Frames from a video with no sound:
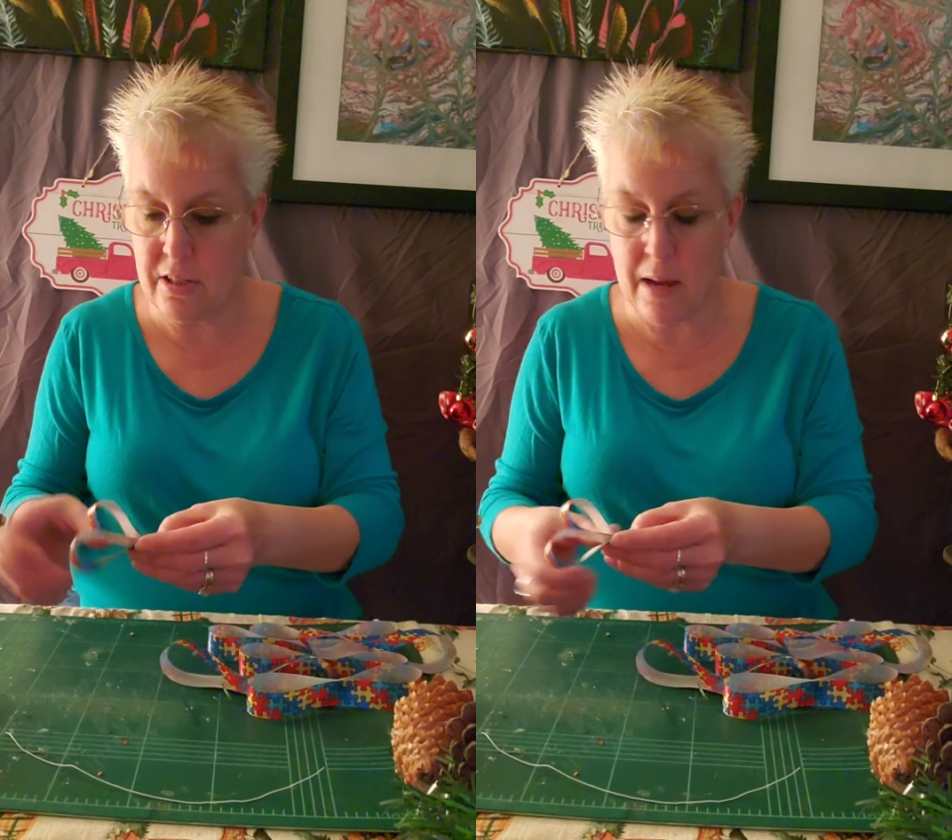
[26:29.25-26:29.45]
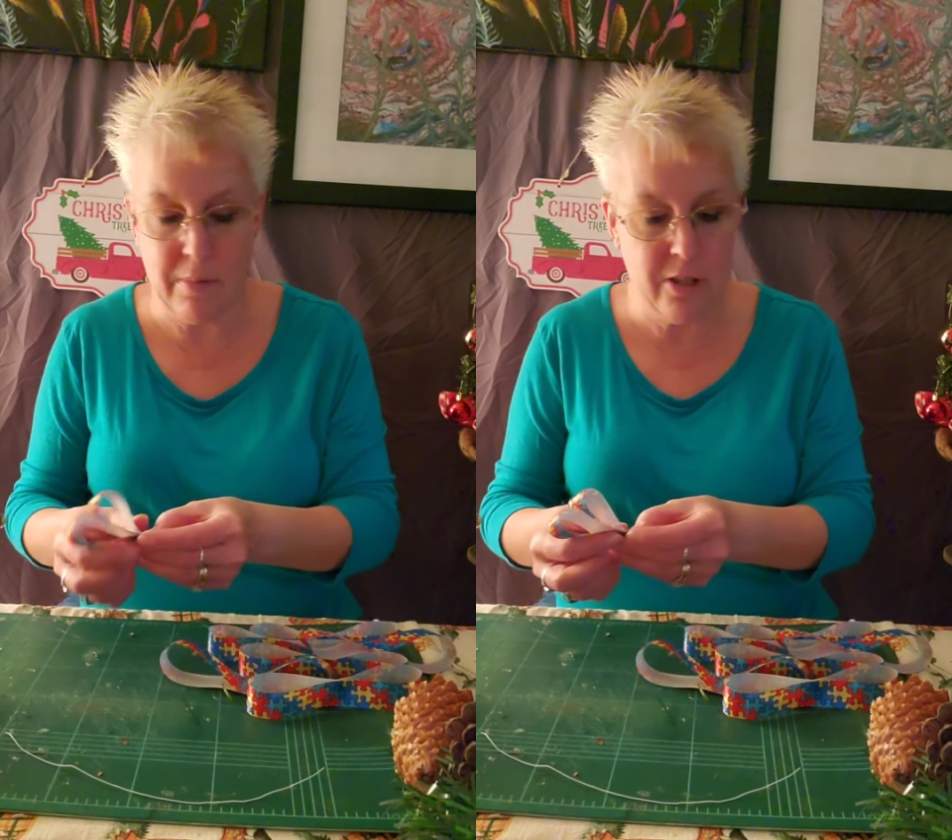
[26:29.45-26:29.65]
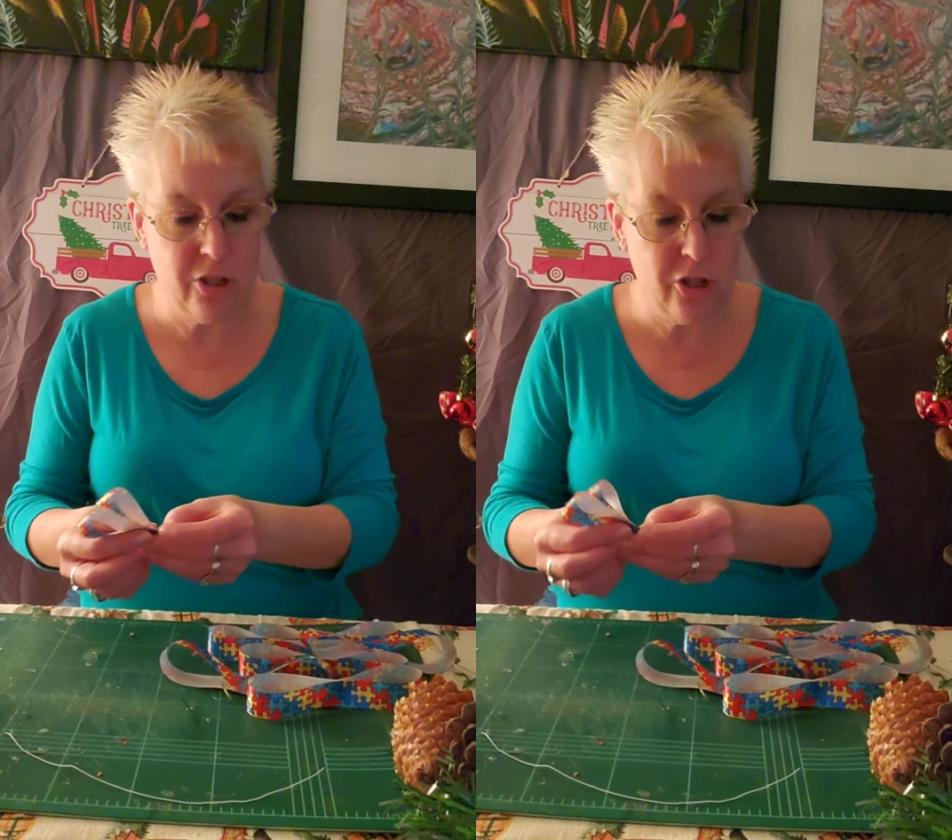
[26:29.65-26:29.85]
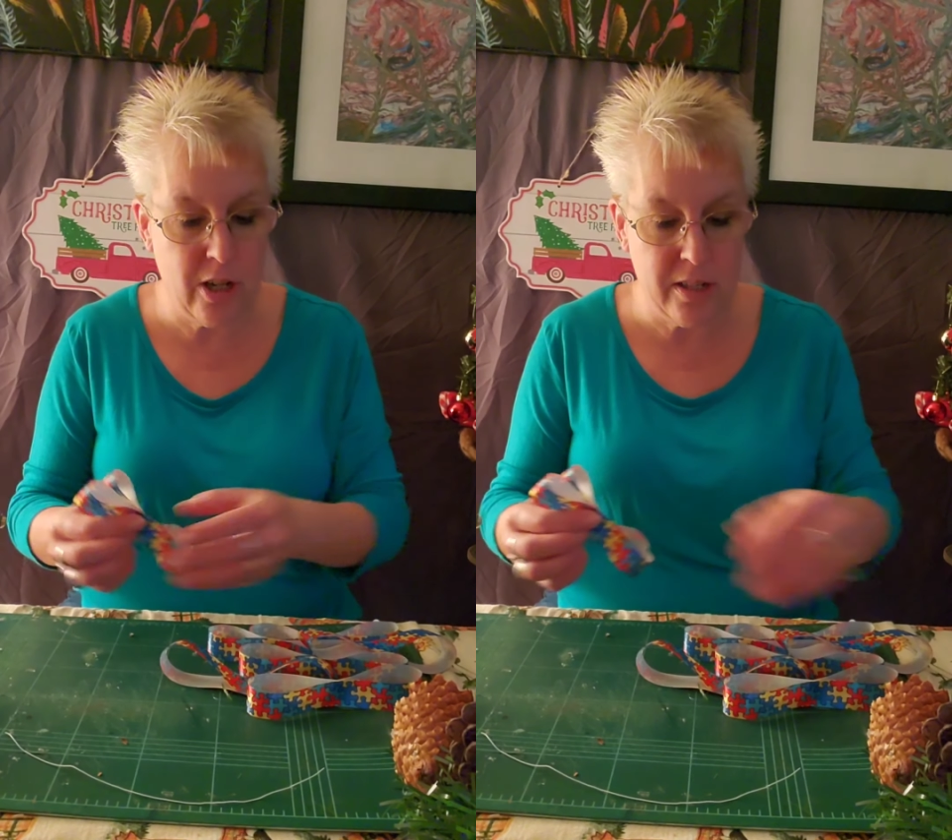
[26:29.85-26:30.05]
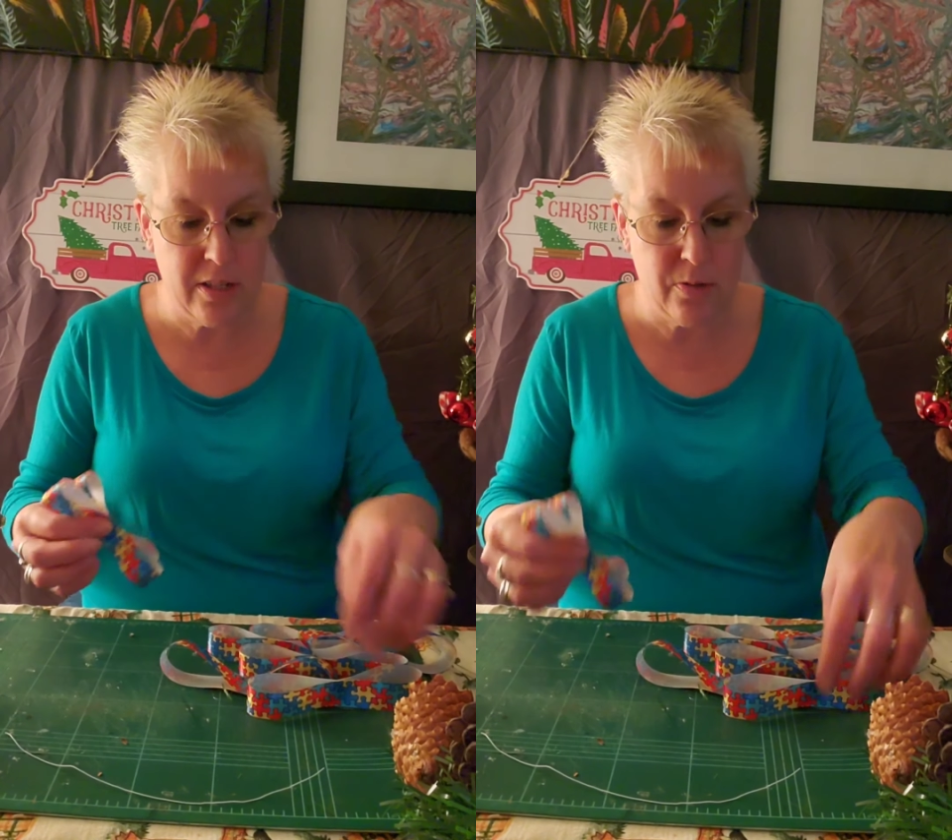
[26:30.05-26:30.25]
I'm
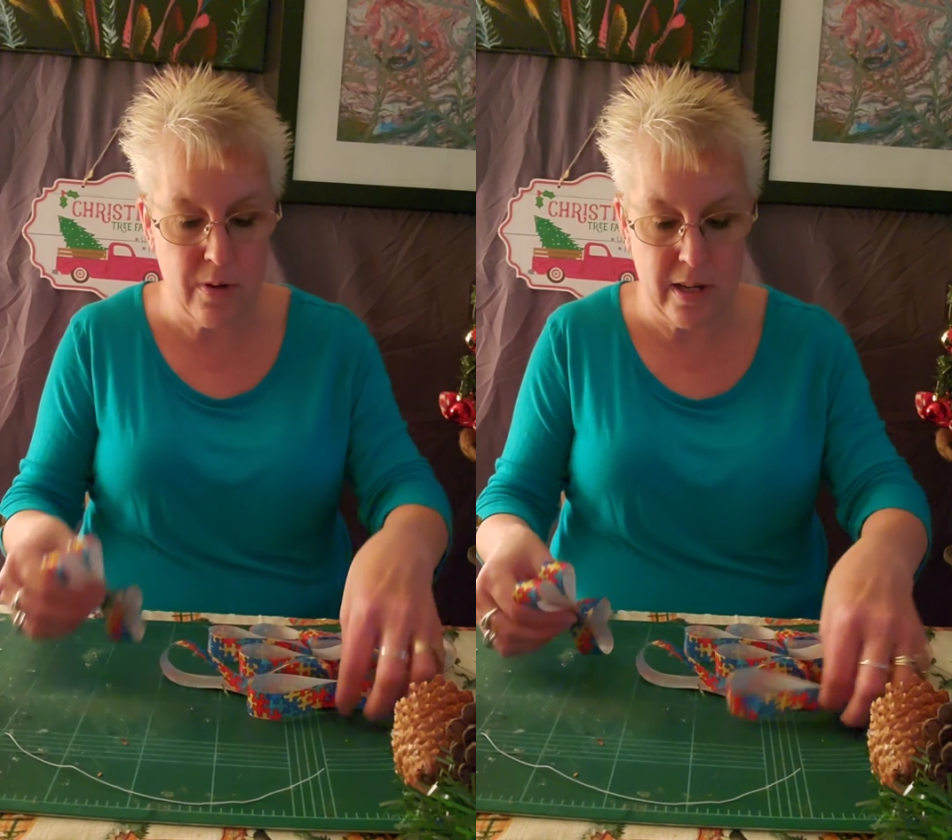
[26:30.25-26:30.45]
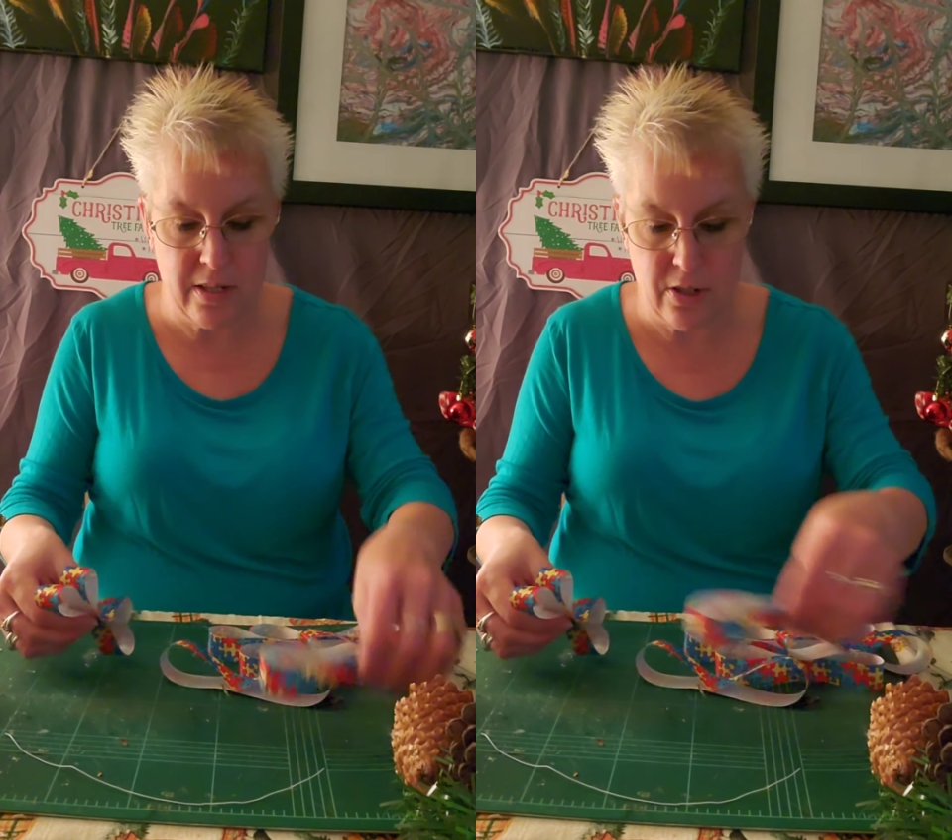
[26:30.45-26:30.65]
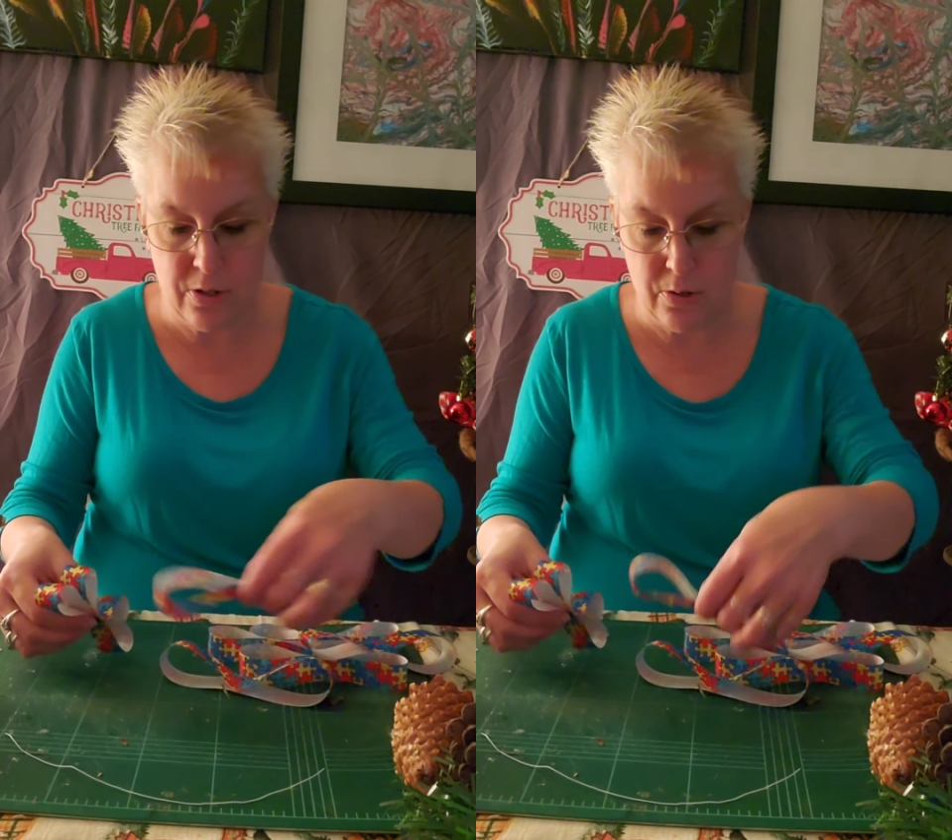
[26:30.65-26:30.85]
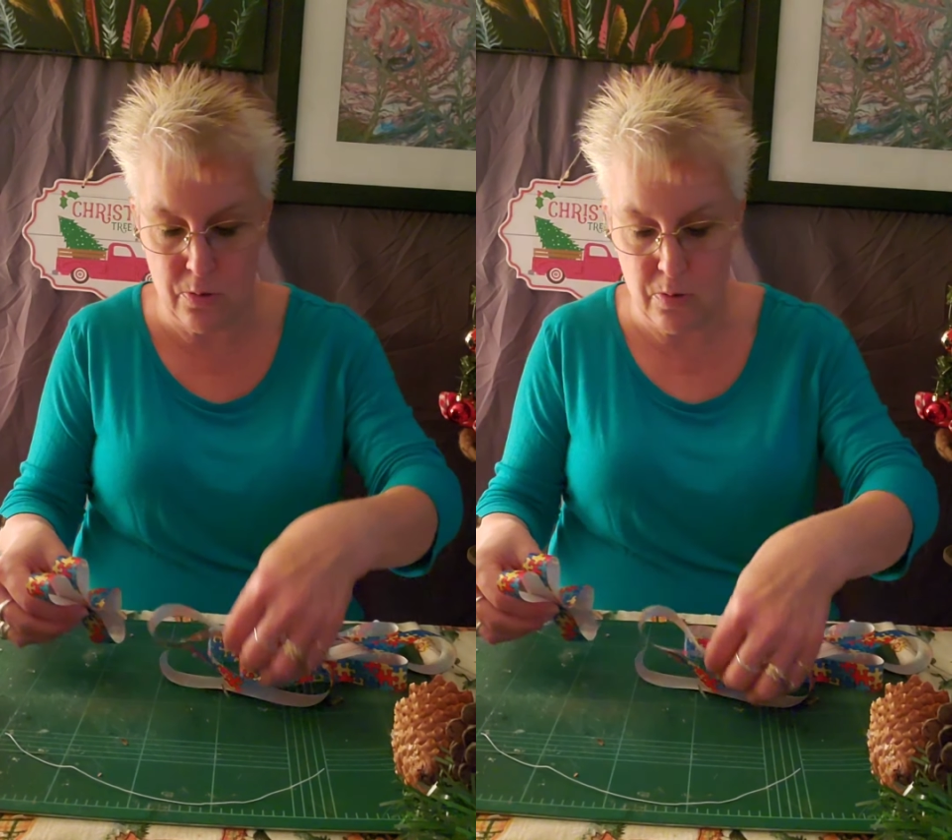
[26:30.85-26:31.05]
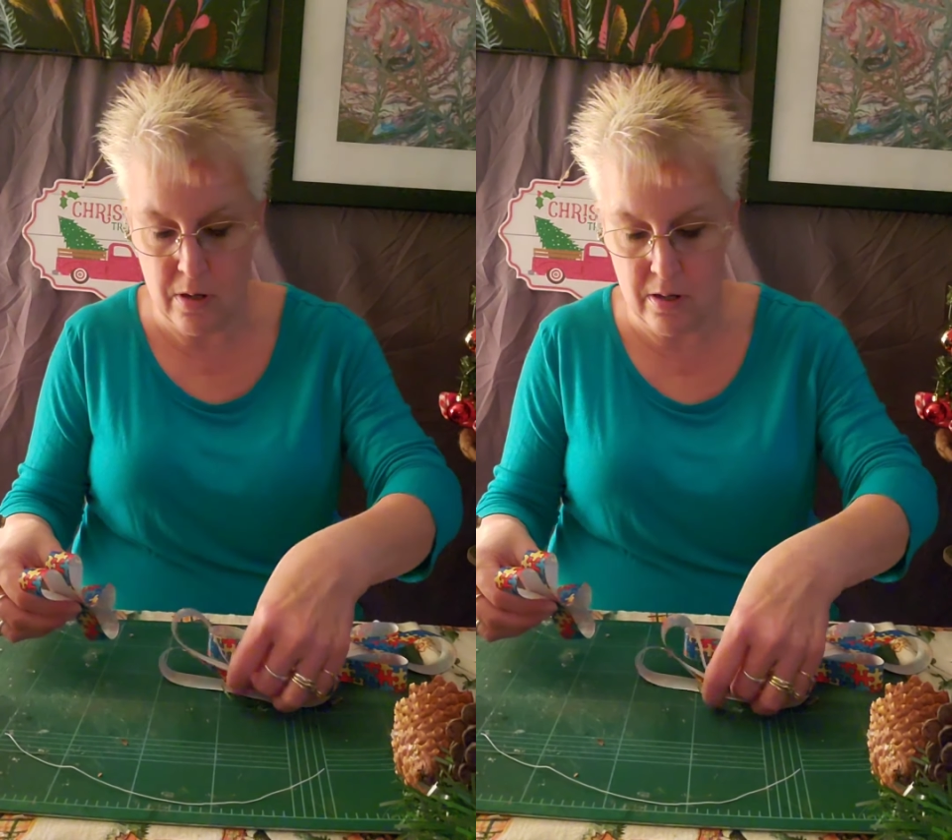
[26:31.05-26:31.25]
just going to